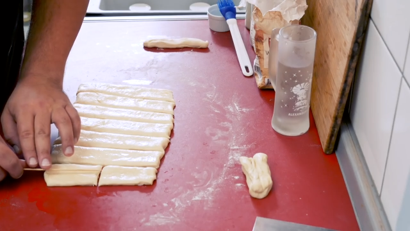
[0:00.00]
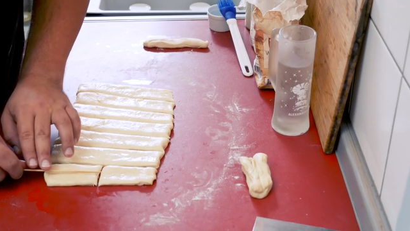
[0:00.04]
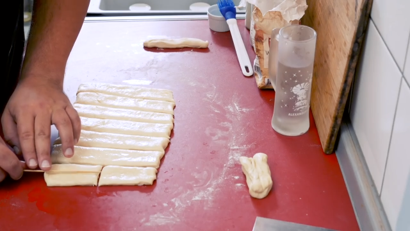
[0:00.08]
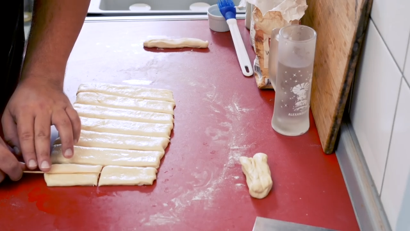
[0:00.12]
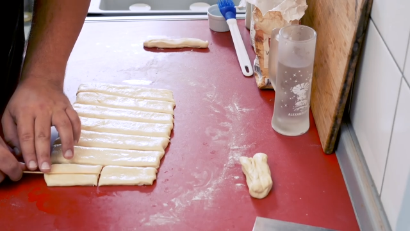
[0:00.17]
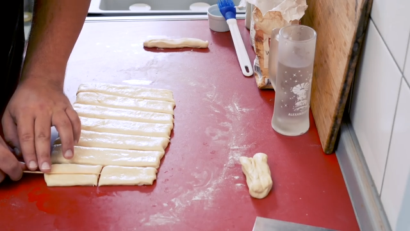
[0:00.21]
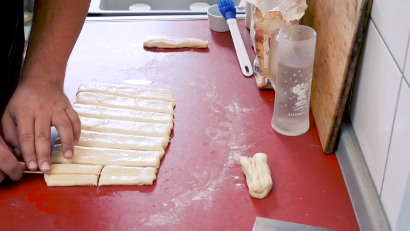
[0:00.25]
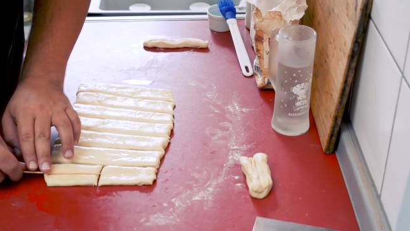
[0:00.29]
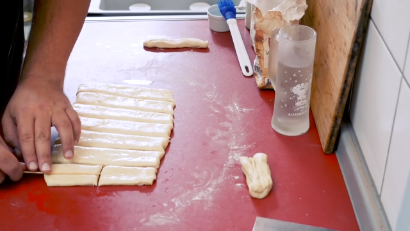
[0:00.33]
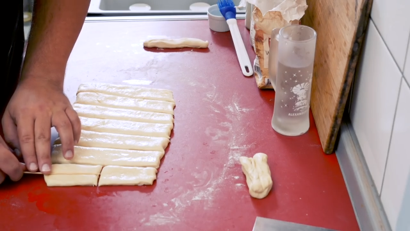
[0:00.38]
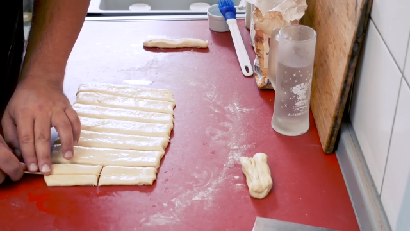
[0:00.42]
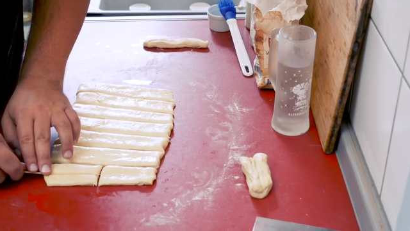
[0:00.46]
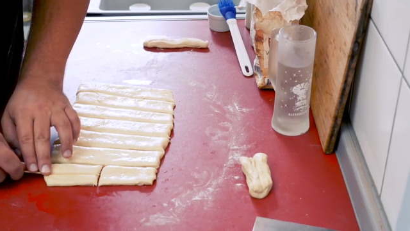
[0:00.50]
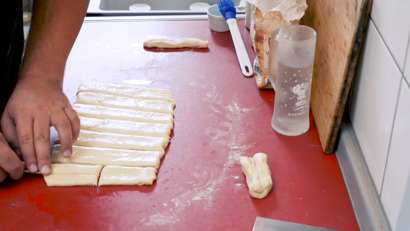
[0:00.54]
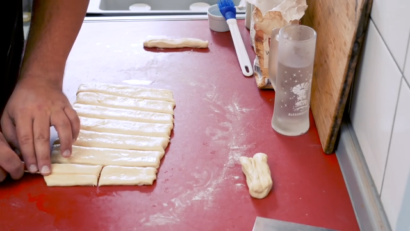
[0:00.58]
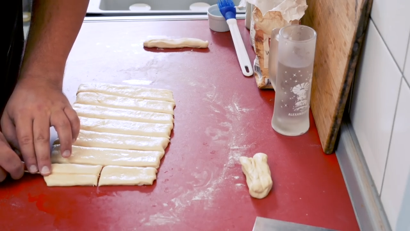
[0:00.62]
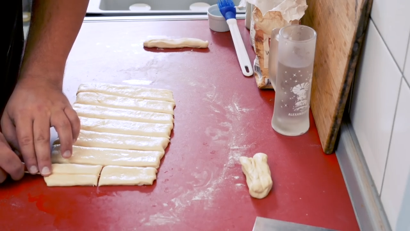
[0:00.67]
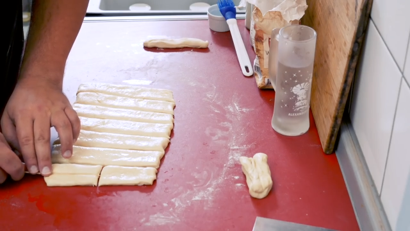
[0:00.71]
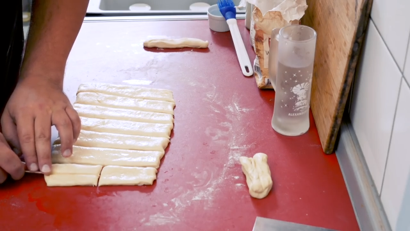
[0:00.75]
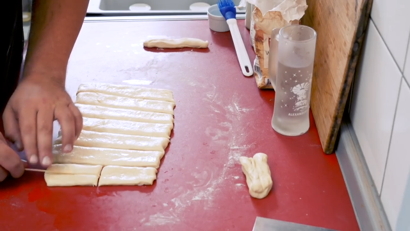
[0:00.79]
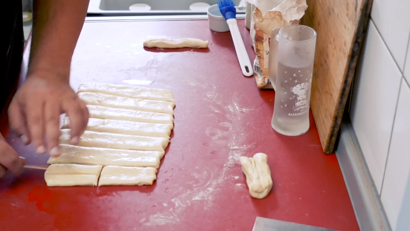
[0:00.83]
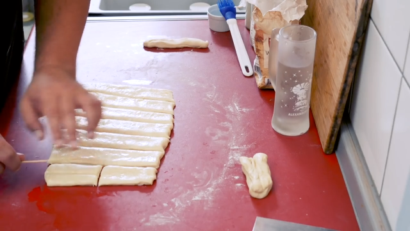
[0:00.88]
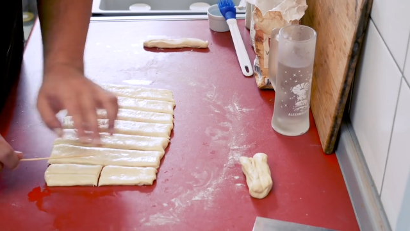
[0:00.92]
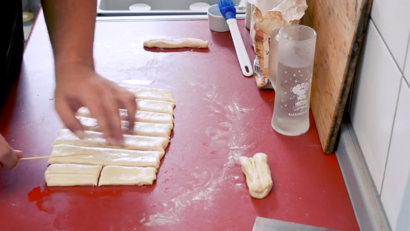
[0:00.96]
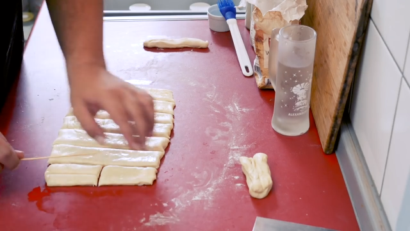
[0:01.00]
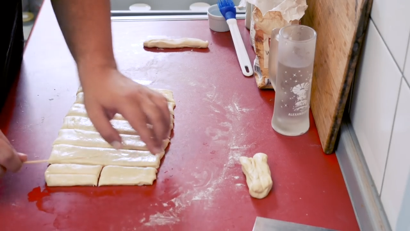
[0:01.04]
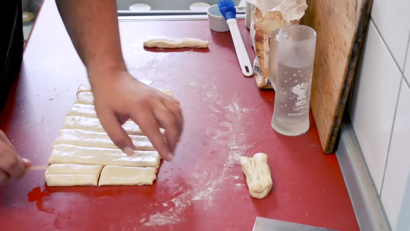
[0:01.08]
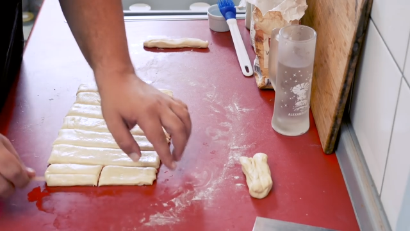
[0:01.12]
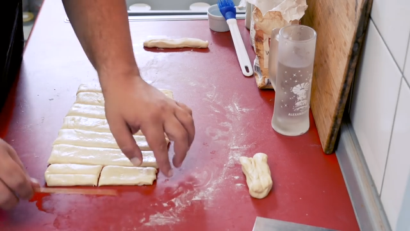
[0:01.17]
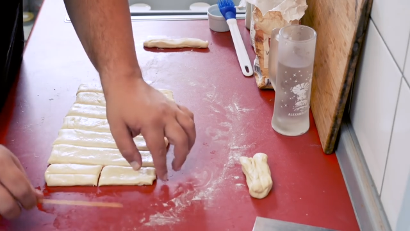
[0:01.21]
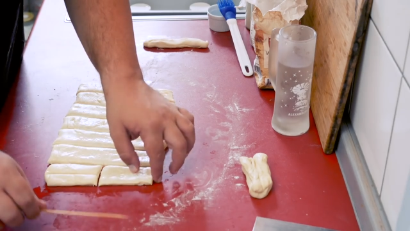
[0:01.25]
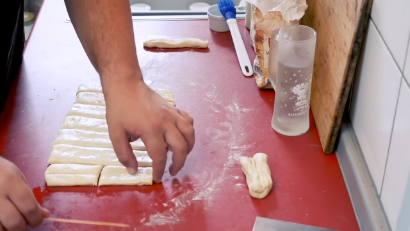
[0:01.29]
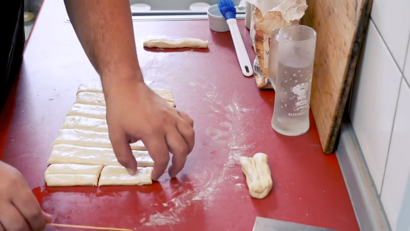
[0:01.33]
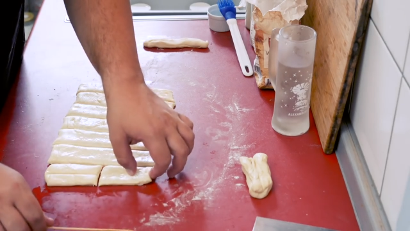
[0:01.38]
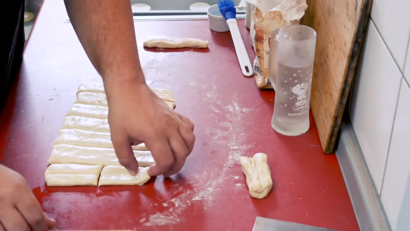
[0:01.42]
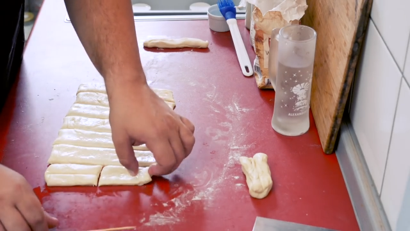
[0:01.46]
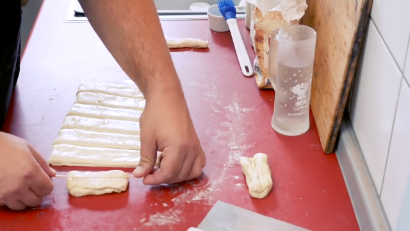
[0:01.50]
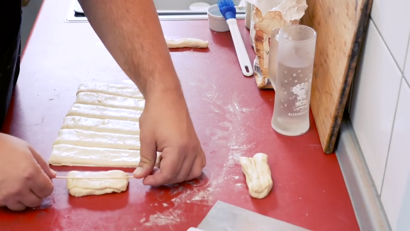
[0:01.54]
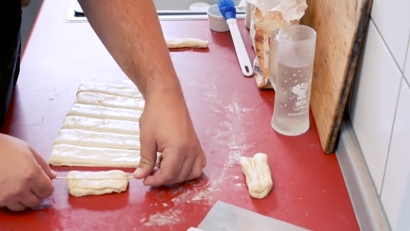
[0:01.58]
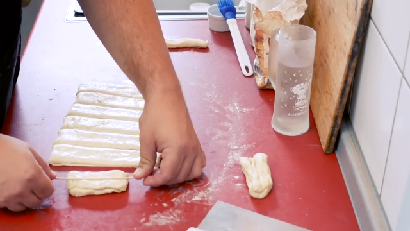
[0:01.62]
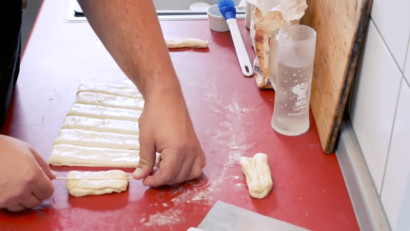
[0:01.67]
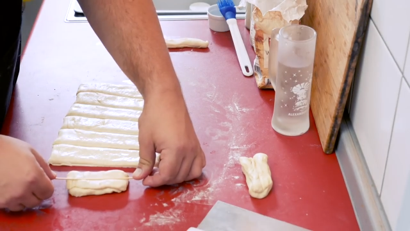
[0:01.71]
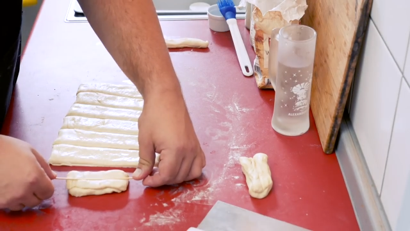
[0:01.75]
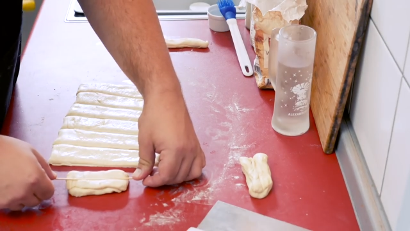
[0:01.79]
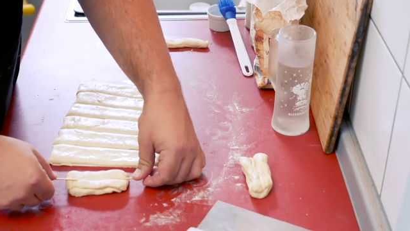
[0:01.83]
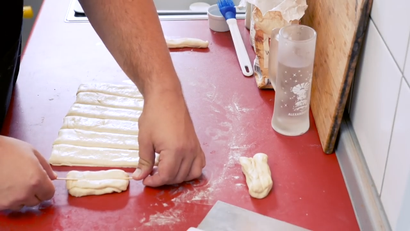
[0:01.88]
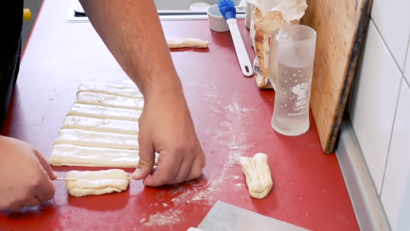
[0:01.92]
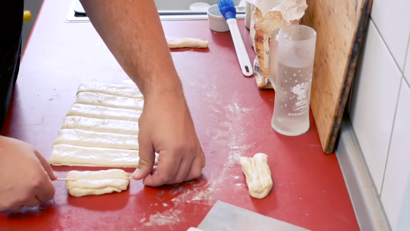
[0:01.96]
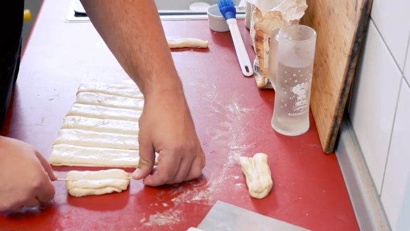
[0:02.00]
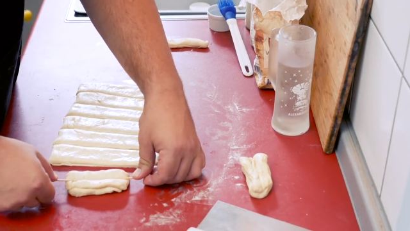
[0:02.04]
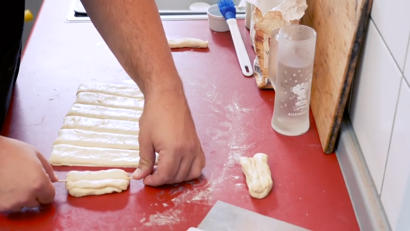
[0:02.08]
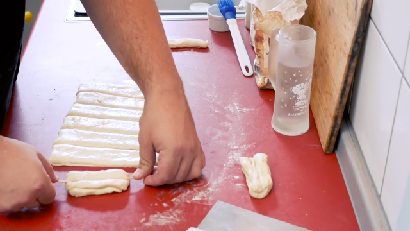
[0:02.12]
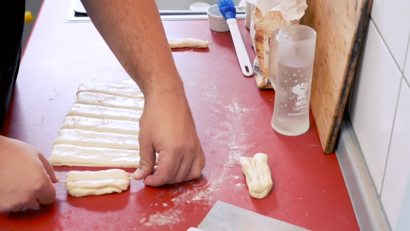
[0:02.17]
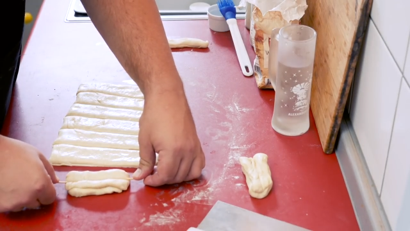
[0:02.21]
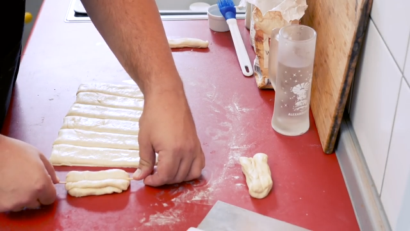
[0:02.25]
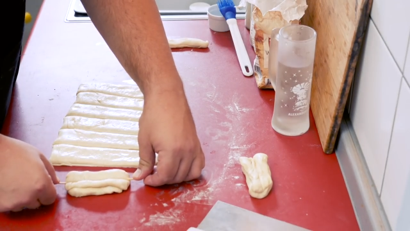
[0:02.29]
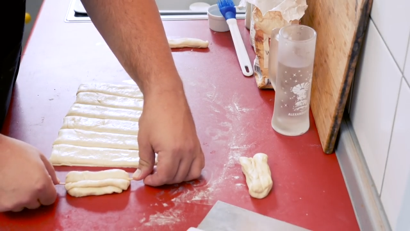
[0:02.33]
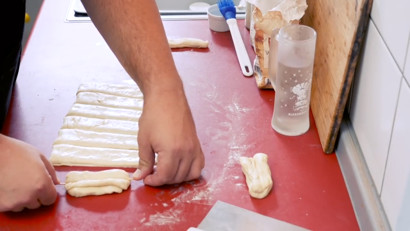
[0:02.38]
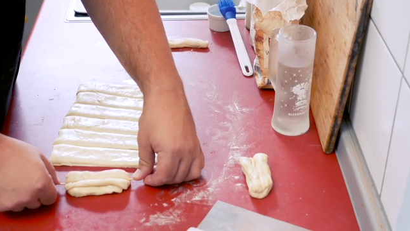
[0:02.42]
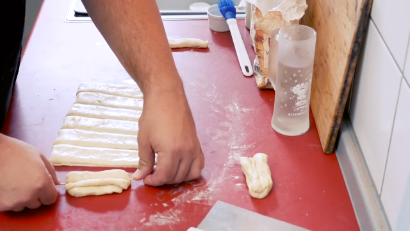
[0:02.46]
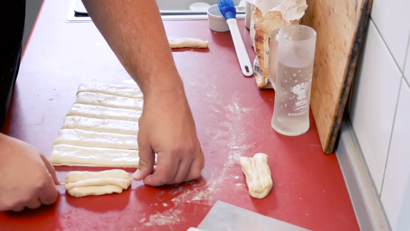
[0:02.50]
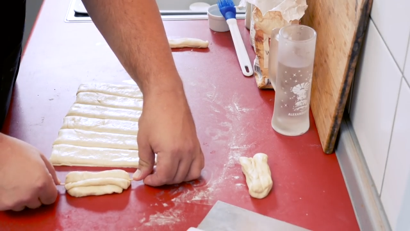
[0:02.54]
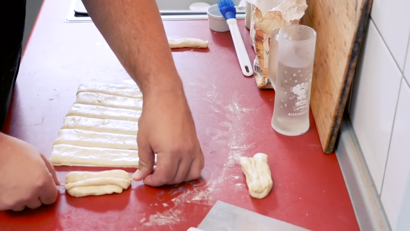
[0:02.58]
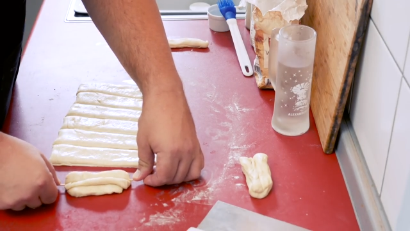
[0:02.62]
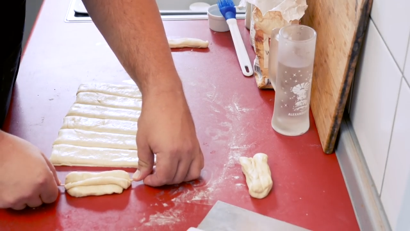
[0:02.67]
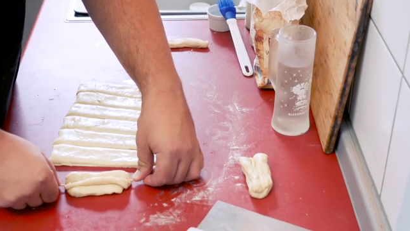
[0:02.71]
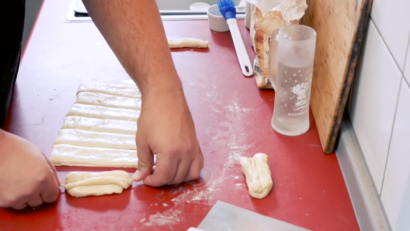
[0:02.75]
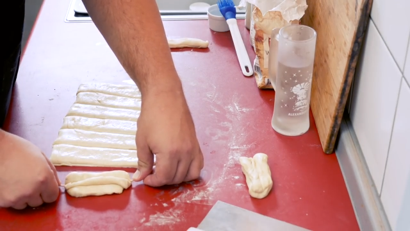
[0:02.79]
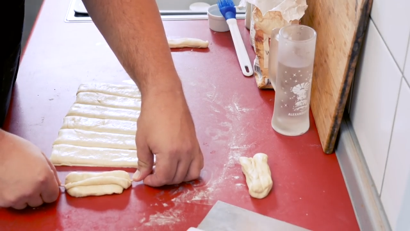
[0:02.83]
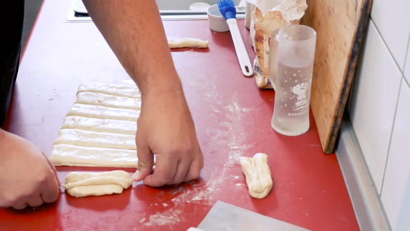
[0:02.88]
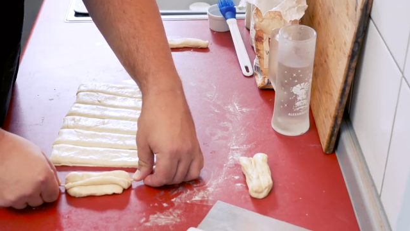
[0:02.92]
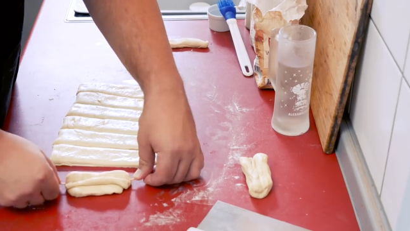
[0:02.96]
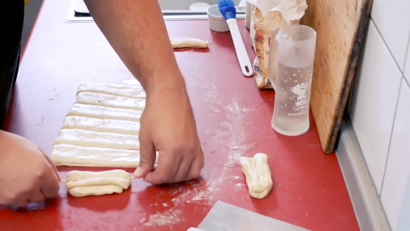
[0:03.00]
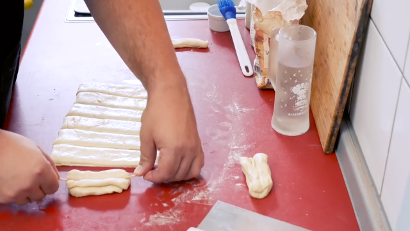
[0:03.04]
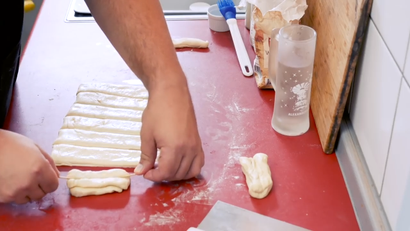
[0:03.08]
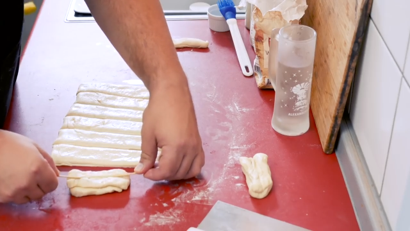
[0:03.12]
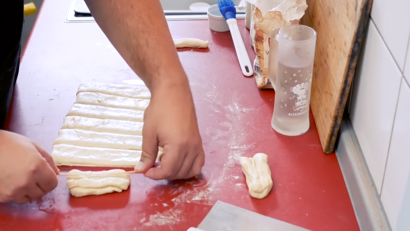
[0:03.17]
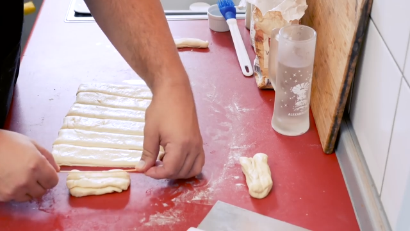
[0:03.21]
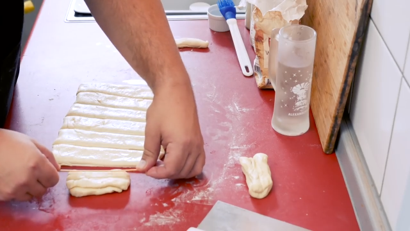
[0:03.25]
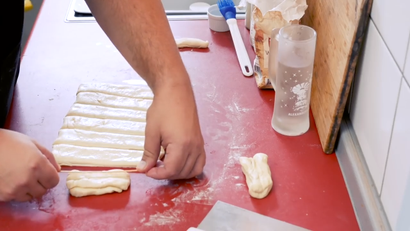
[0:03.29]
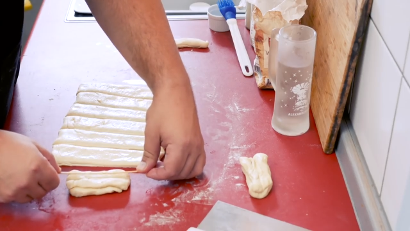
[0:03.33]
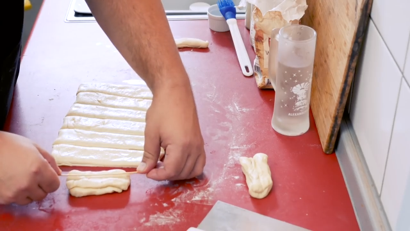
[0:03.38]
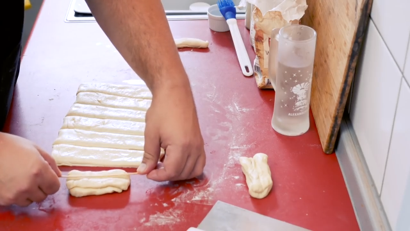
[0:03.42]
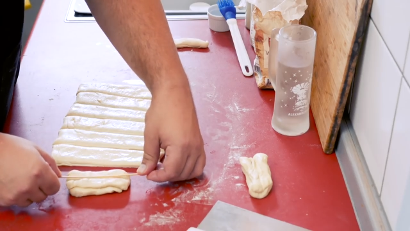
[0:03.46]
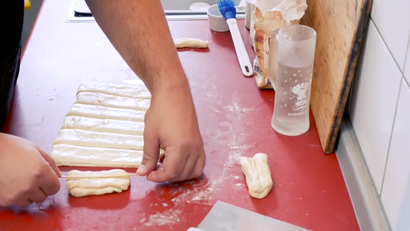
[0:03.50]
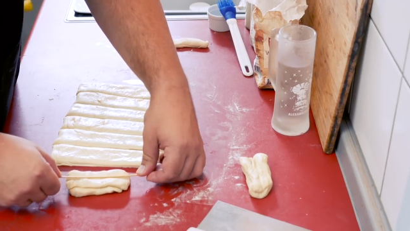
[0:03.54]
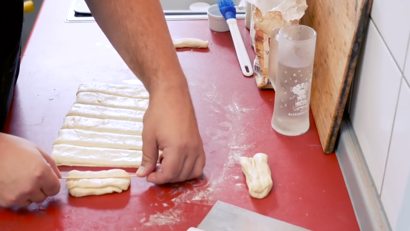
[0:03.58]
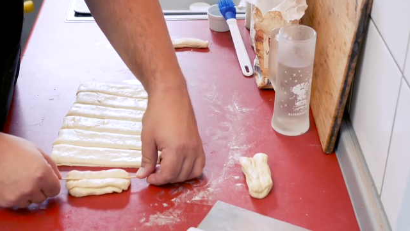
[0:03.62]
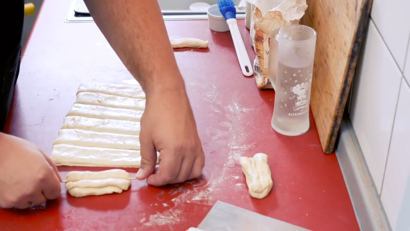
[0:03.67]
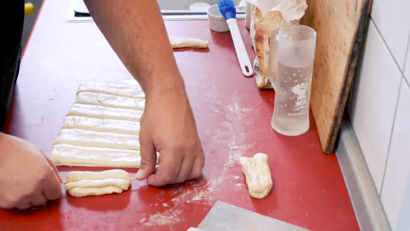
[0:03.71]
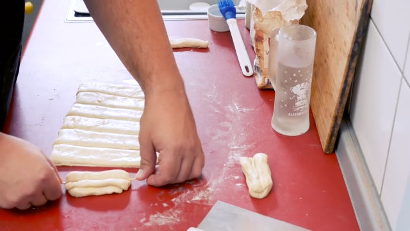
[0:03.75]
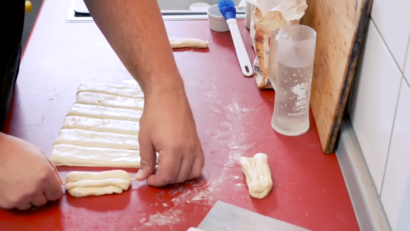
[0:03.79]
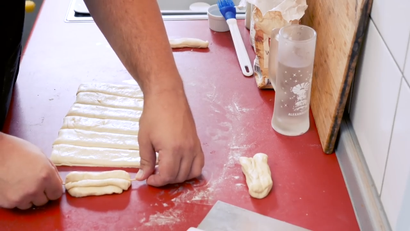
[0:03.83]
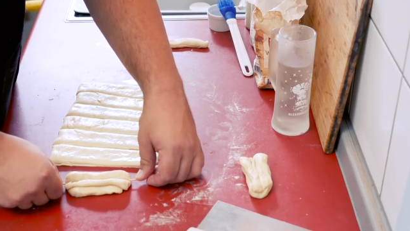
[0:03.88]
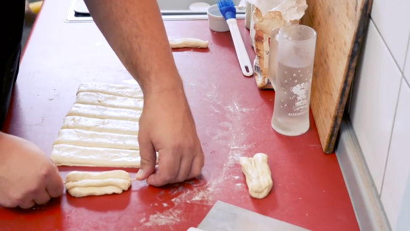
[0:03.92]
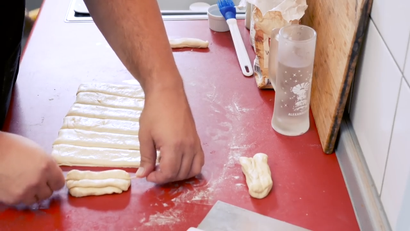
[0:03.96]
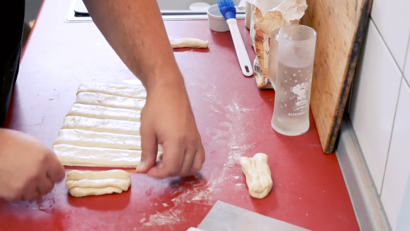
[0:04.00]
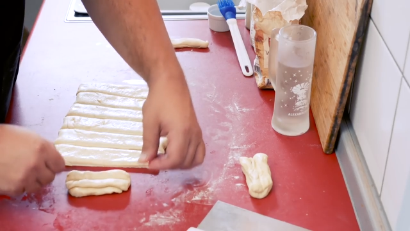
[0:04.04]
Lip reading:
[unreadable: no face in view]